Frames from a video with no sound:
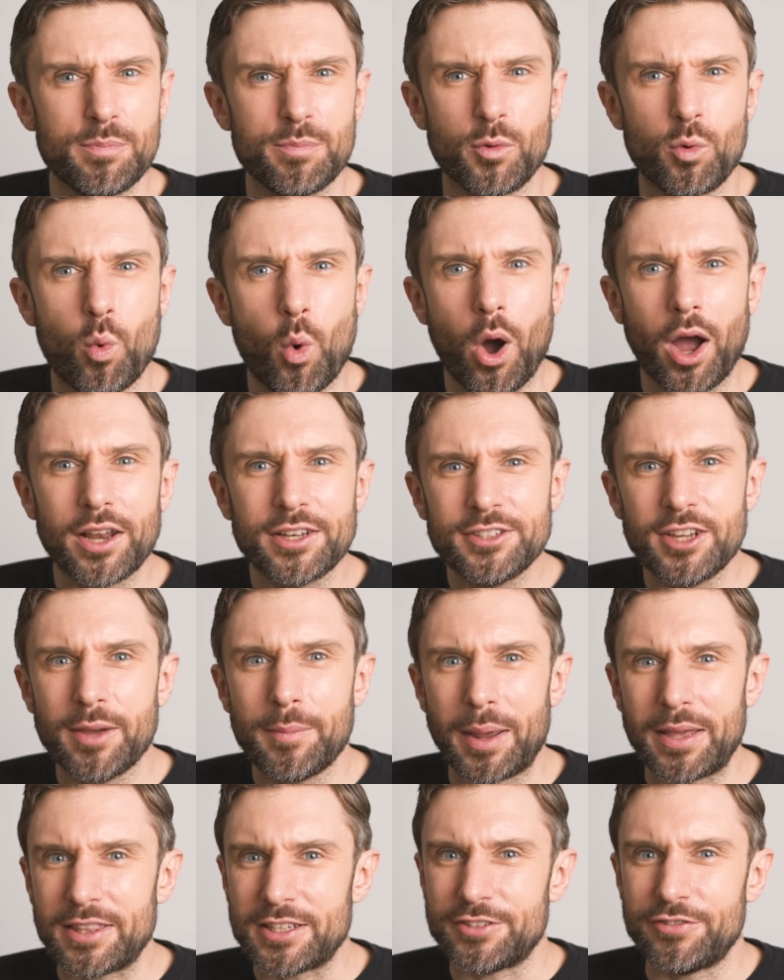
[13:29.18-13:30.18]
why did I
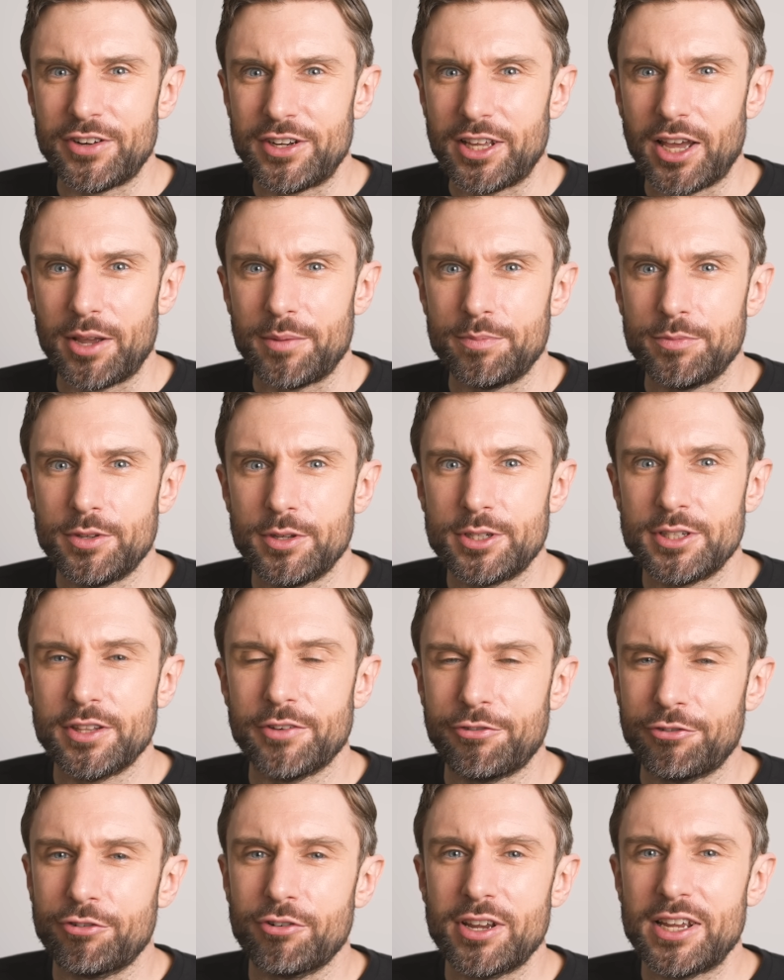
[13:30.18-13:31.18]
make this video using the
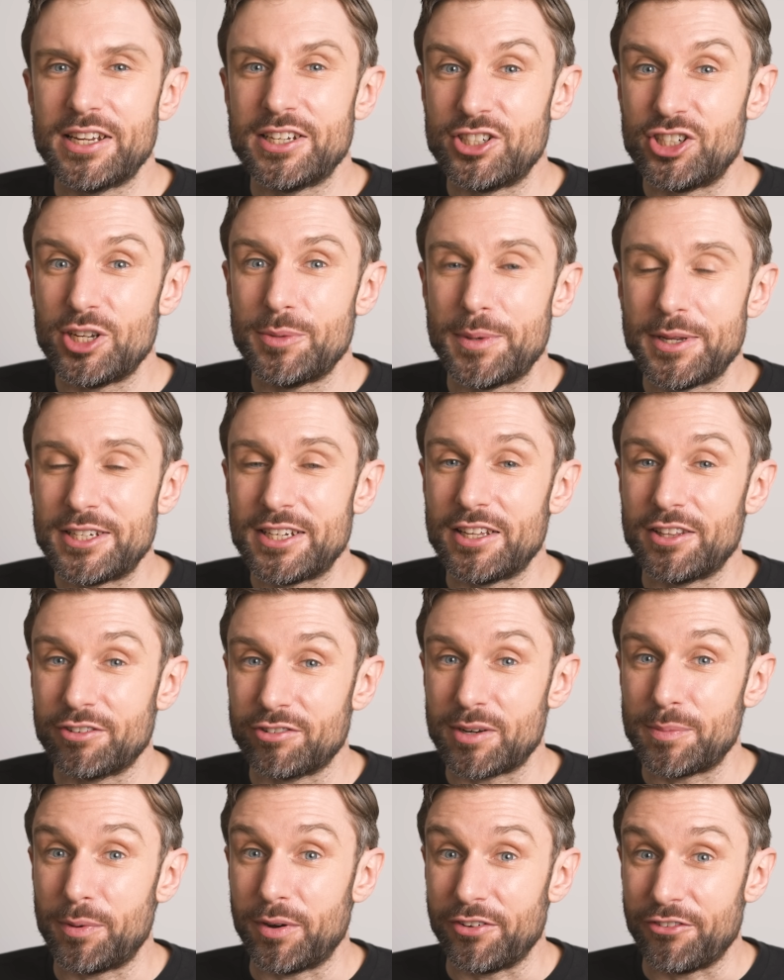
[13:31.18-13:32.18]
free GPT
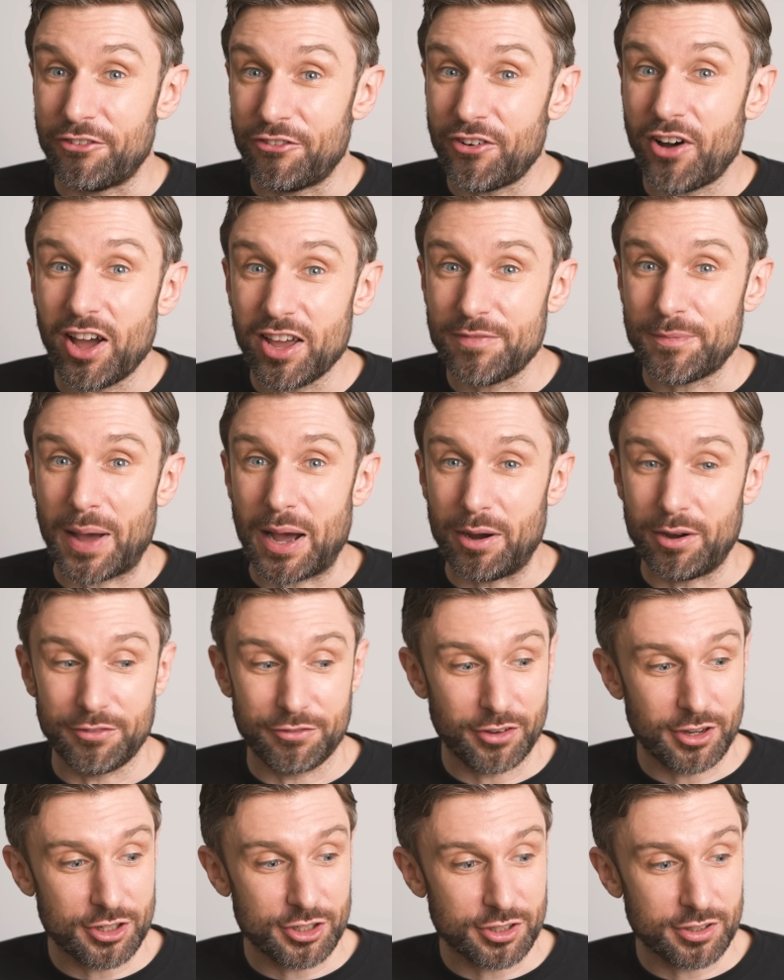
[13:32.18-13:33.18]
3.5 powered
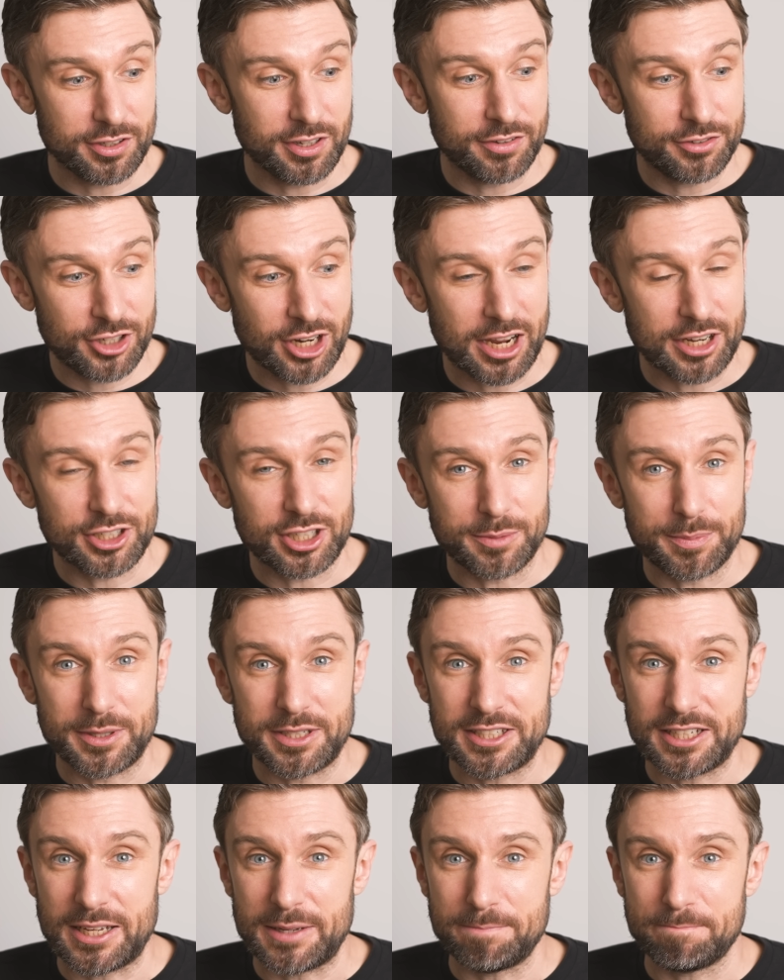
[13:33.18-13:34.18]
version of
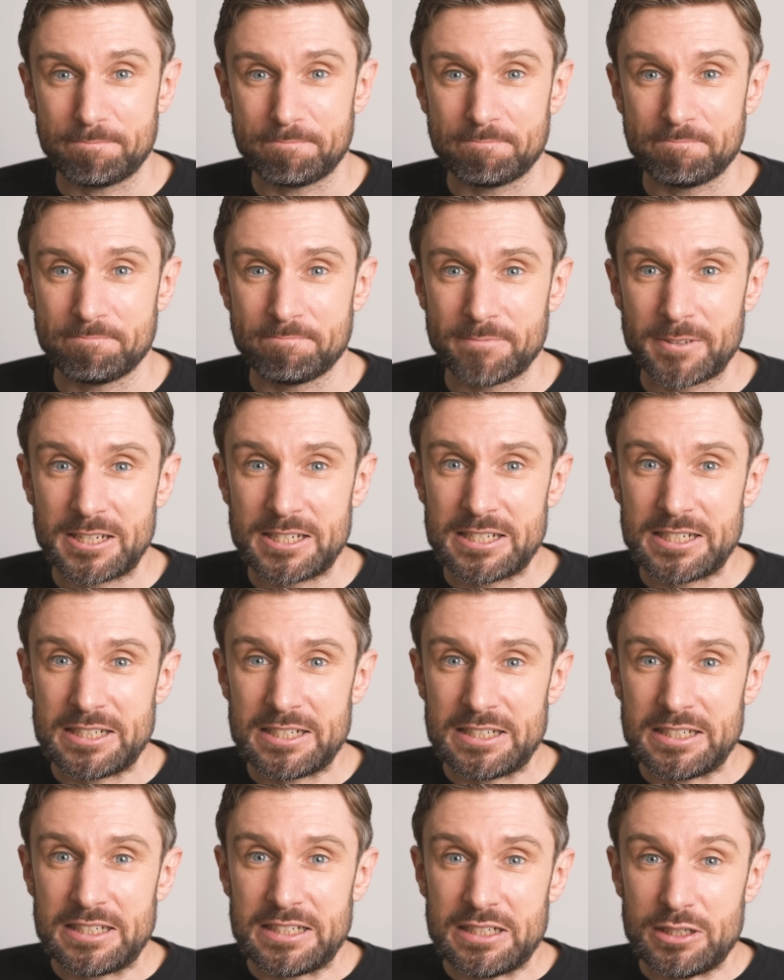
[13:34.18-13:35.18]
ChatGPT?
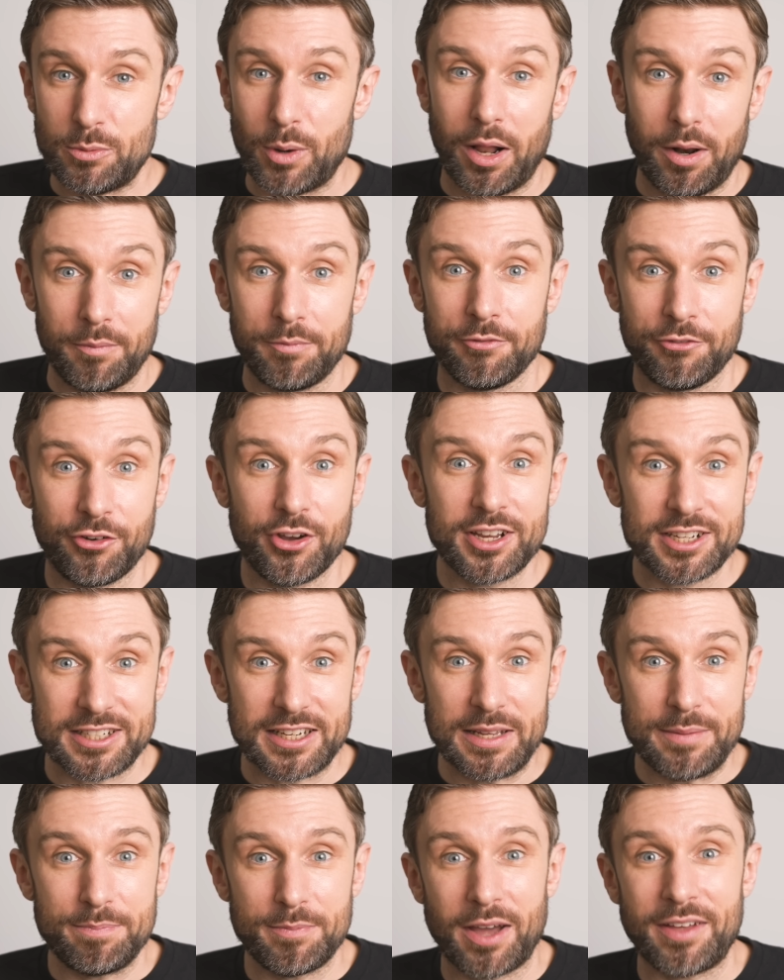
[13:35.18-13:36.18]
Well,
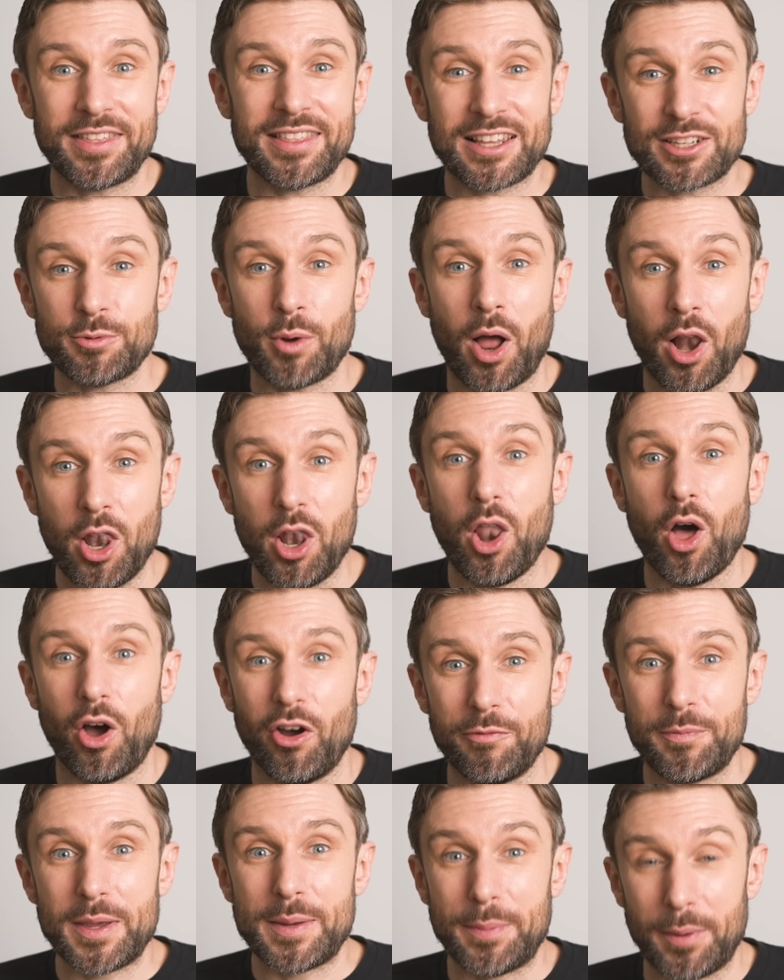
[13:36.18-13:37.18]
firstly, I think that's what a lot of
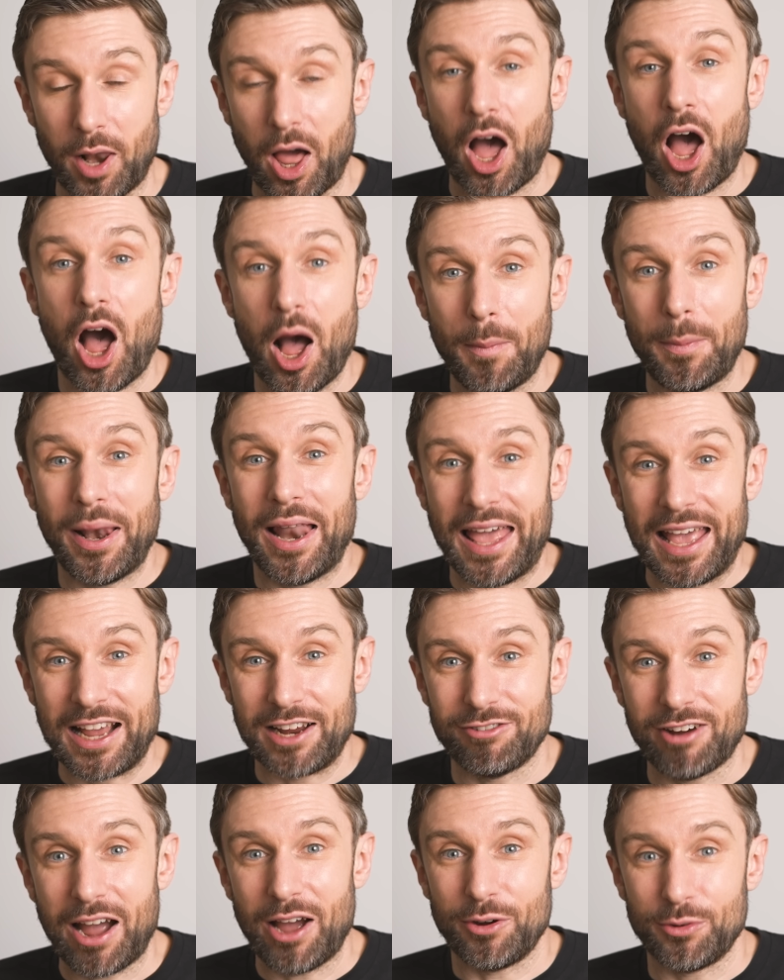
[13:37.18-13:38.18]
people are playing
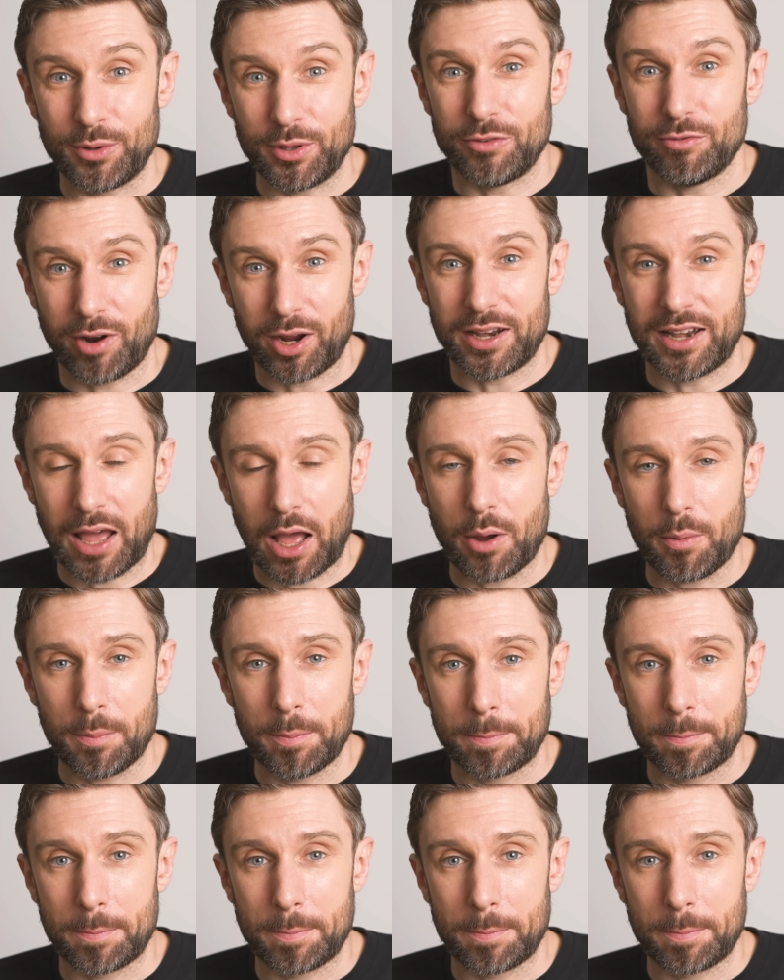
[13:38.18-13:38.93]
around with right now.